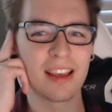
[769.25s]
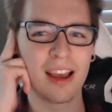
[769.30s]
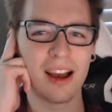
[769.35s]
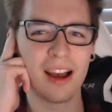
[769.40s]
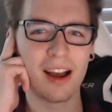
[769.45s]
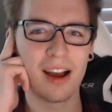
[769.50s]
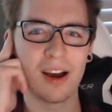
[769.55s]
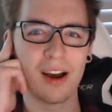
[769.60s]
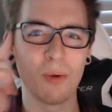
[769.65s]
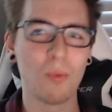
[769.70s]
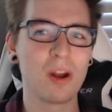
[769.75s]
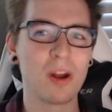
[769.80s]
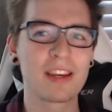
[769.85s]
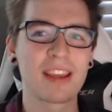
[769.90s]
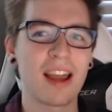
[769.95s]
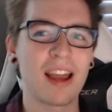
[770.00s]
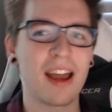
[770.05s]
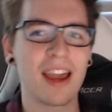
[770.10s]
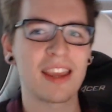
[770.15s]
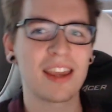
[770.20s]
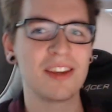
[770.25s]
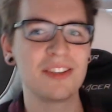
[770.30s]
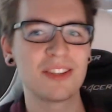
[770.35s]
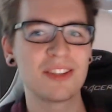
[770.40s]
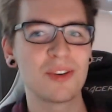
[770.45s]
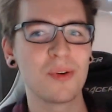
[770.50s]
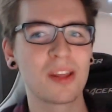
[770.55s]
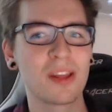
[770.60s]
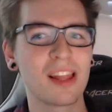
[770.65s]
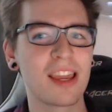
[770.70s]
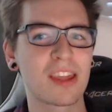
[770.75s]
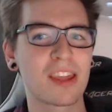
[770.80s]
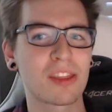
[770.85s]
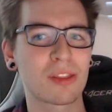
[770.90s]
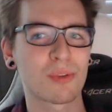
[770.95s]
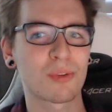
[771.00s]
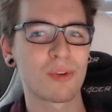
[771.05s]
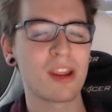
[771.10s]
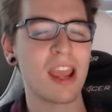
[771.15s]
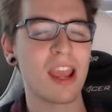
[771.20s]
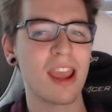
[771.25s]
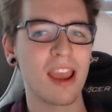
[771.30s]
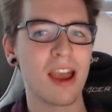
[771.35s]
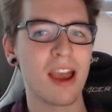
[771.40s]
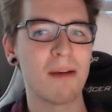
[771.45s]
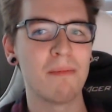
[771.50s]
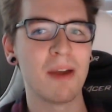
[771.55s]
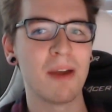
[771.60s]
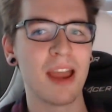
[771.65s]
One guy, he's doing like 3 a.m.